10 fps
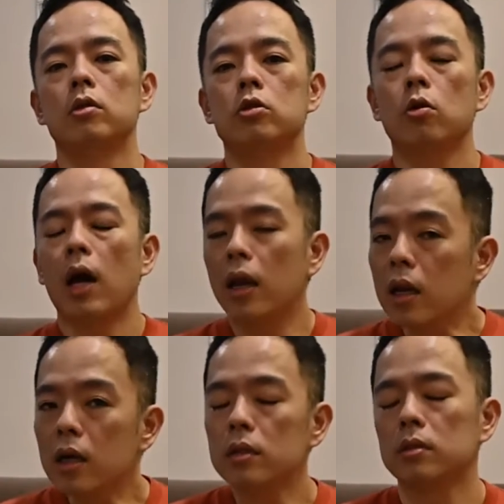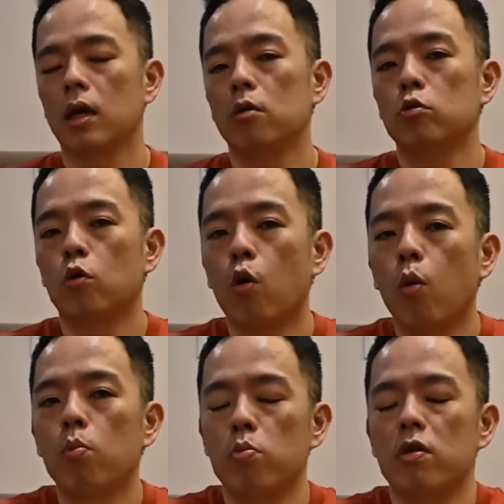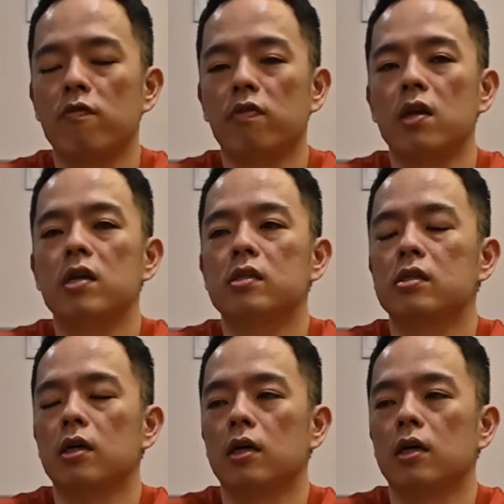So I learned how to cope with this